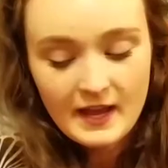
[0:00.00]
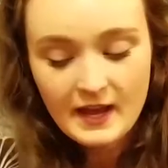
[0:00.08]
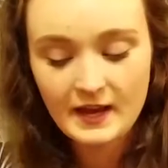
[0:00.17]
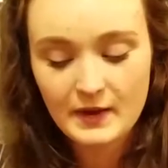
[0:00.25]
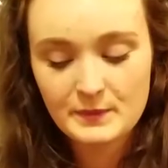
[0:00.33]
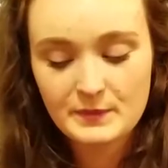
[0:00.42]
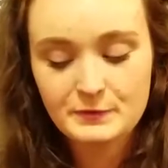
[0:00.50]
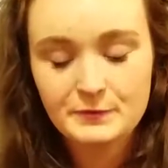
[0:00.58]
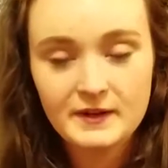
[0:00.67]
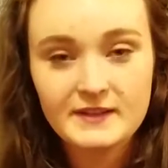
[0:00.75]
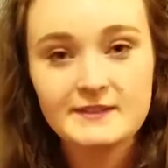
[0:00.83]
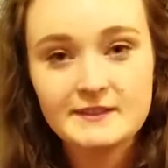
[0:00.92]
But
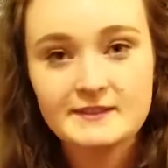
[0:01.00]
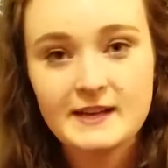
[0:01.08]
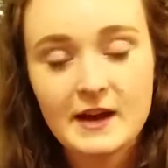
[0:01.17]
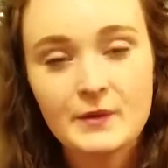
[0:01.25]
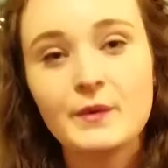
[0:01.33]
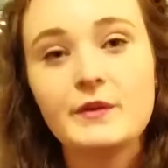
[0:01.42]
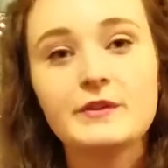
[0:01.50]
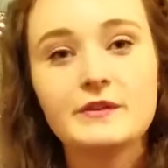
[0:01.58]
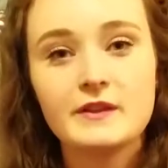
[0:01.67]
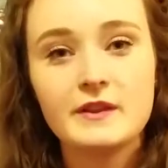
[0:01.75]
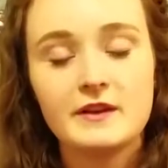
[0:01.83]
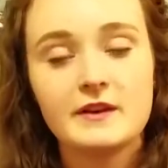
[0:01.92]
regular towels,
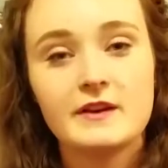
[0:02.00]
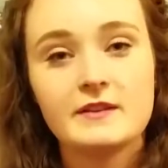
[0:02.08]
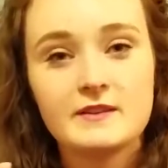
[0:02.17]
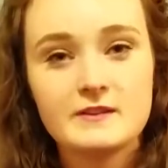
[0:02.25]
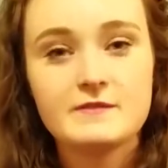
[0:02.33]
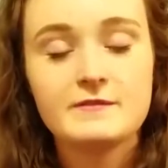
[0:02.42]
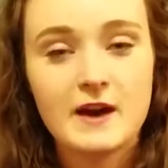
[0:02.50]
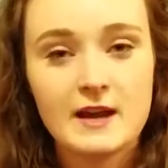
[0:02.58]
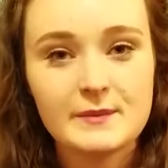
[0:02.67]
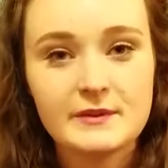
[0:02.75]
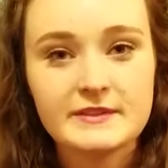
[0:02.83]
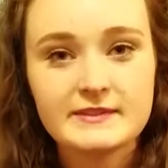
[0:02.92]
the little
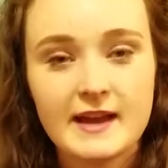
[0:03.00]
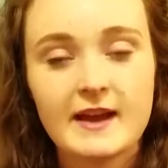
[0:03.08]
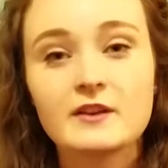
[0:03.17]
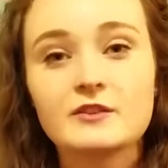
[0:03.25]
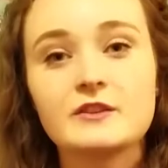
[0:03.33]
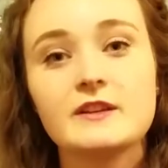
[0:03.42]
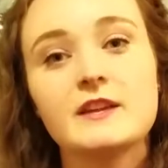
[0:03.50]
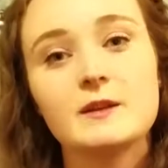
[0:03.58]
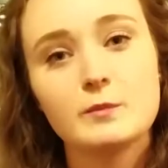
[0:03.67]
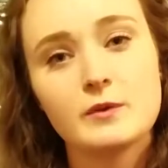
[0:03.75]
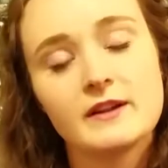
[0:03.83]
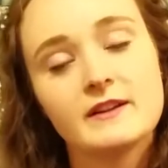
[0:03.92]
fibers actually can
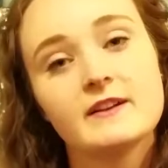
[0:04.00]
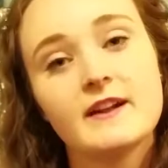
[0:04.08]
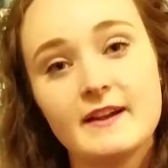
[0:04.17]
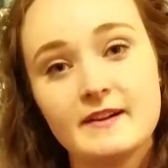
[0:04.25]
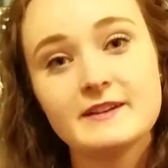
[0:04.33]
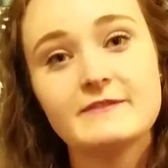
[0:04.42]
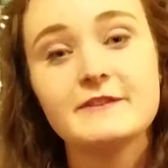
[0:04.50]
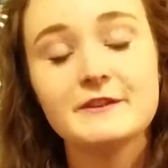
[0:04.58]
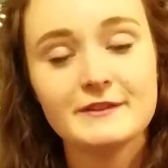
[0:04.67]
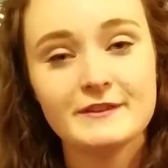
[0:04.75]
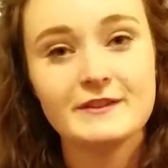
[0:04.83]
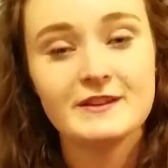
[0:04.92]
break your hair. If you
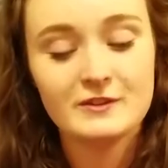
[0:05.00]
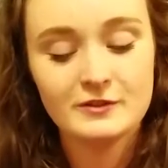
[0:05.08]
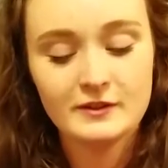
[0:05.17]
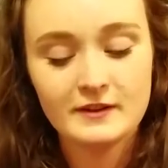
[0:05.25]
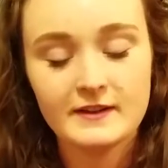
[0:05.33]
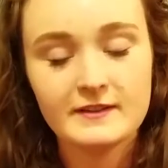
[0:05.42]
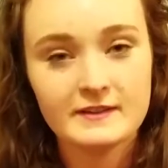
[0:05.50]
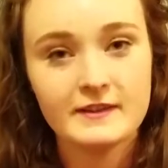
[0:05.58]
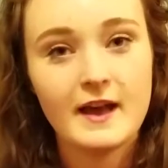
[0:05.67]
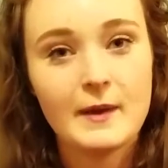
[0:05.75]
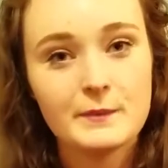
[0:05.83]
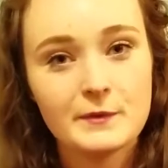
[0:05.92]
use a t-shirt, it's a
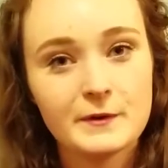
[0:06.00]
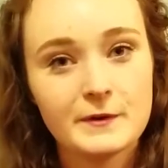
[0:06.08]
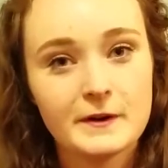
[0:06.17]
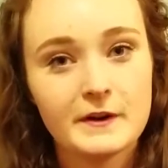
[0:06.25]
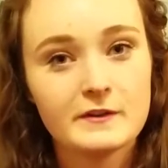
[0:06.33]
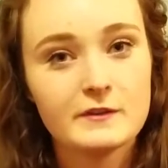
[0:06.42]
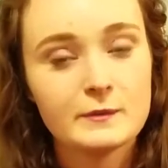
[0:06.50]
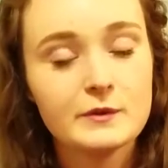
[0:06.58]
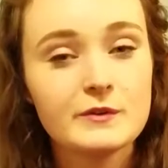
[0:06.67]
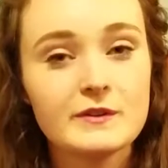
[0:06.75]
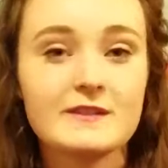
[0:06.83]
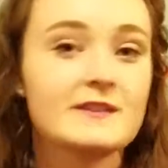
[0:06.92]
lot more
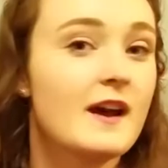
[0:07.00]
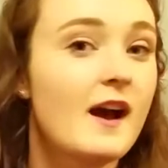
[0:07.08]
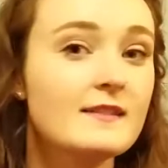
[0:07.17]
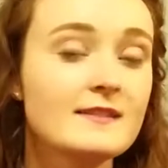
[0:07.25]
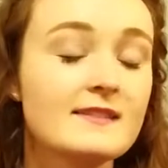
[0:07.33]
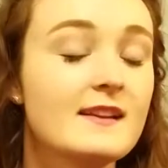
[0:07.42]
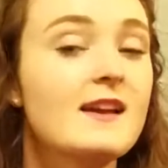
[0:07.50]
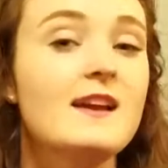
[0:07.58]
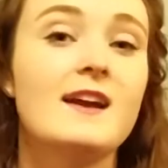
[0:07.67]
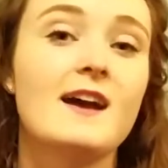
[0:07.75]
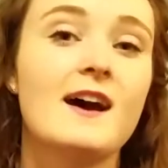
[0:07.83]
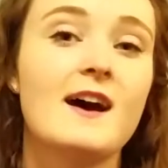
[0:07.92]
smooth, it's cotton,
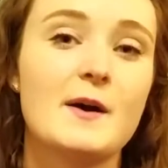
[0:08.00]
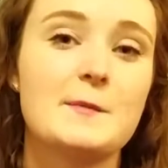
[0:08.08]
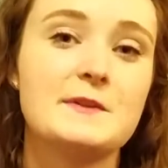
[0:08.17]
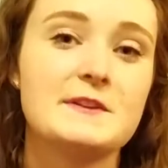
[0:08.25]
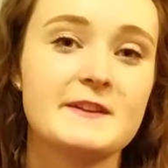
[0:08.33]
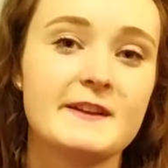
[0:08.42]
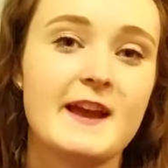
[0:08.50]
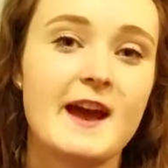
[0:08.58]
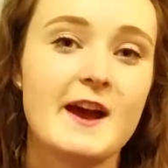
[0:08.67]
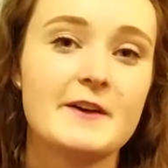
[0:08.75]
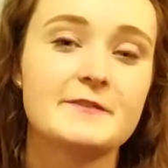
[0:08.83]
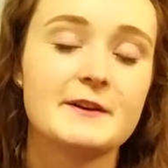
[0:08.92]
and you're gonna
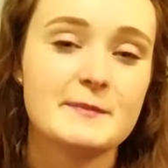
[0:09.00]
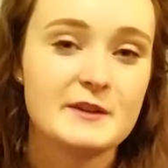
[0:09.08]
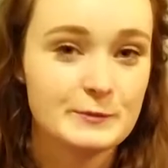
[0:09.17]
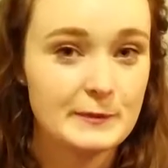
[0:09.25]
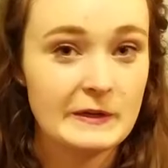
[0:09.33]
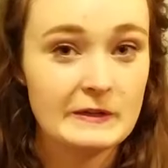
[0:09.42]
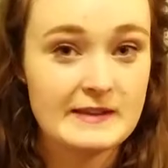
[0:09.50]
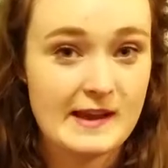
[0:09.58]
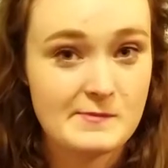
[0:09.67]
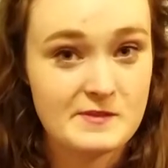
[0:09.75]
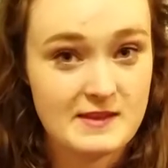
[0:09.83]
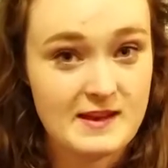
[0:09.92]
have a much better
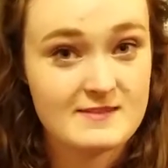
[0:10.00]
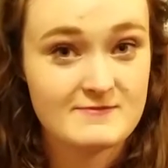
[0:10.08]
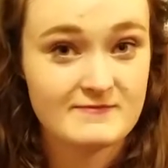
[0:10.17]
time with that.